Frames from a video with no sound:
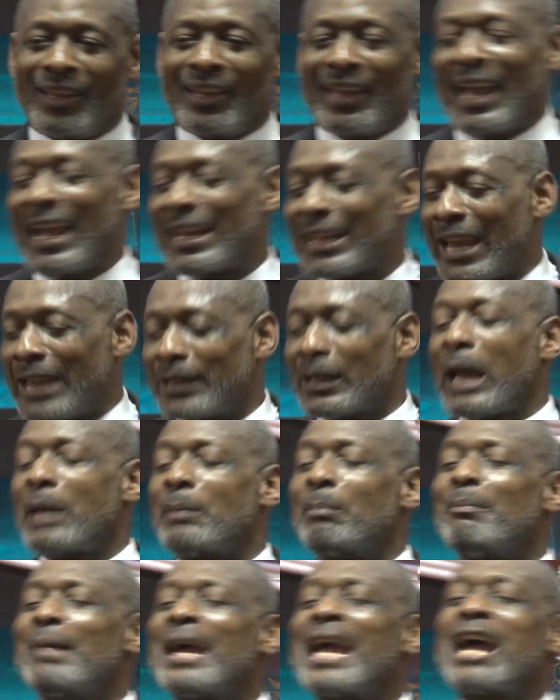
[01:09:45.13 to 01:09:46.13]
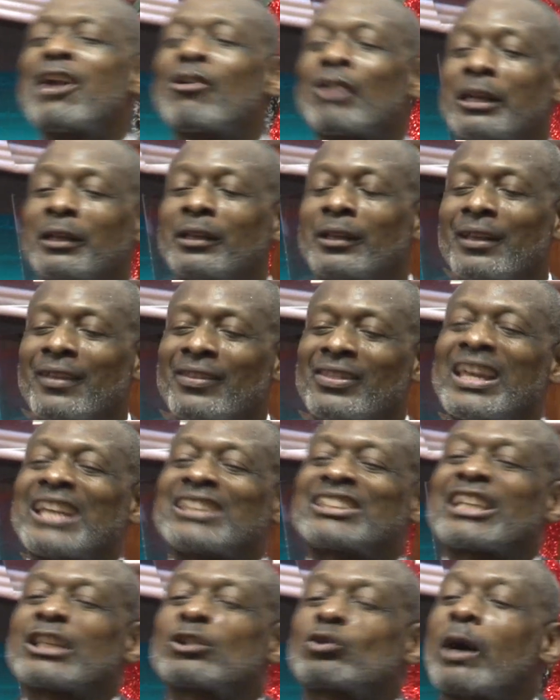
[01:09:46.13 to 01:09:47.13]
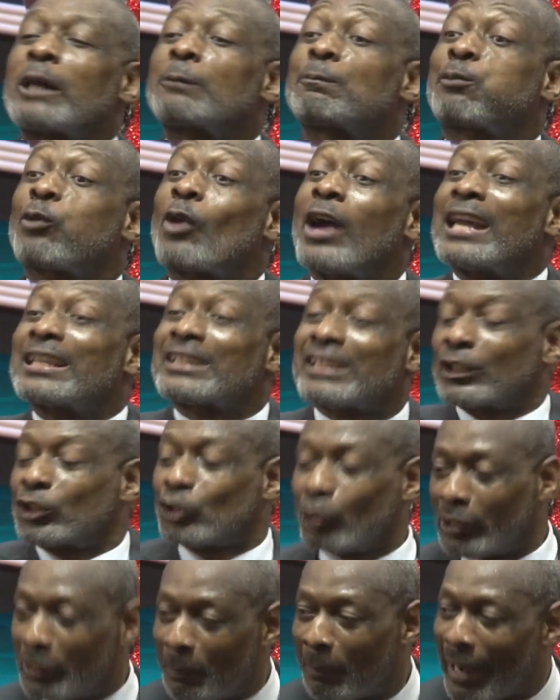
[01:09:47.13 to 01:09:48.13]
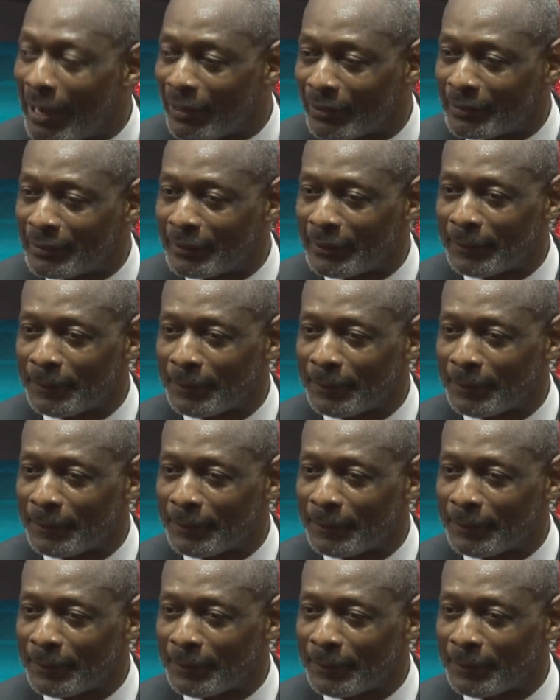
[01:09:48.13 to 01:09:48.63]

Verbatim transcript: And, and, and Mary, this is what praise is all about